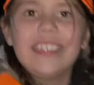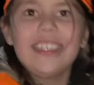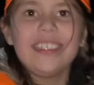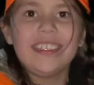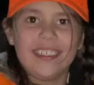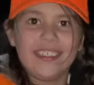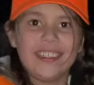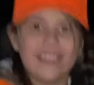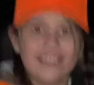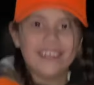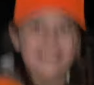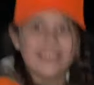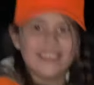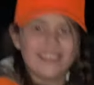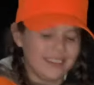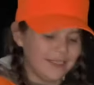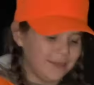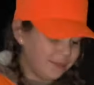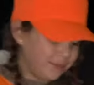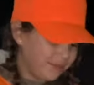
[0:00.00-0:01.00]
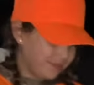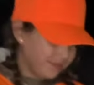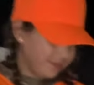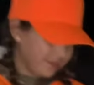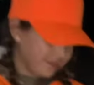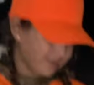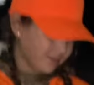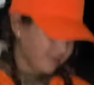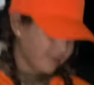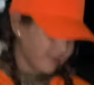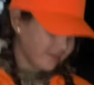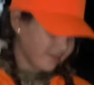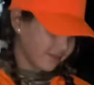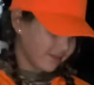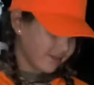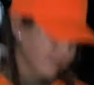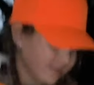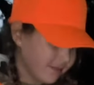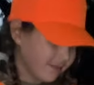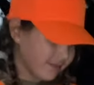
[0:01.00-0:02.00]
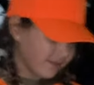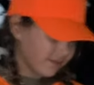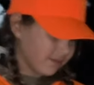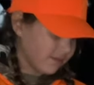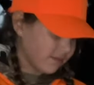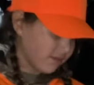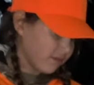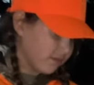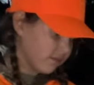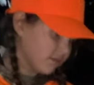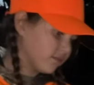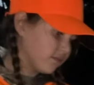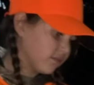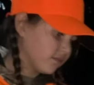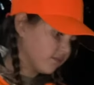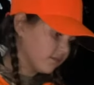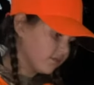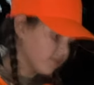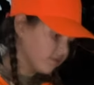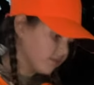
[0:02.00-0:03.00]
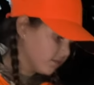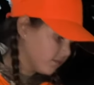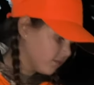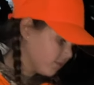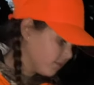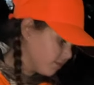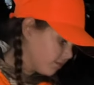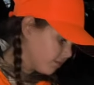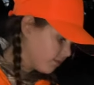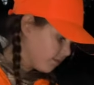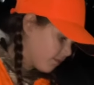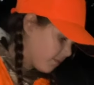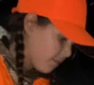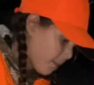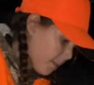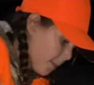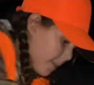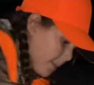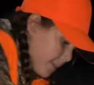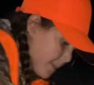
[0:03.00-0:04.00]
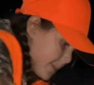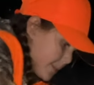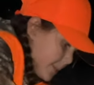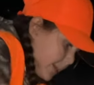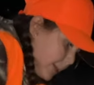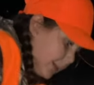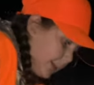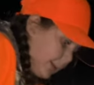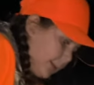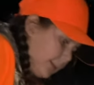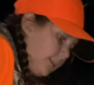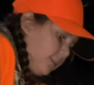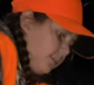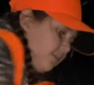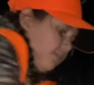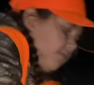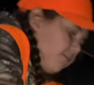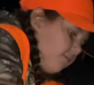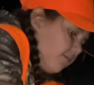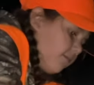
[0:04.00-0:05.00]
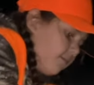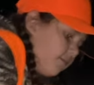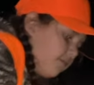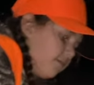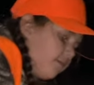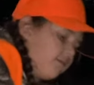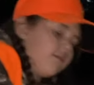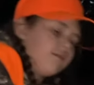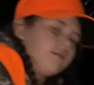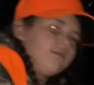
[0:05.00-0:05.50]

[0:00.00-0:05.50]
after youth season and come out here and just killed one, smoked it.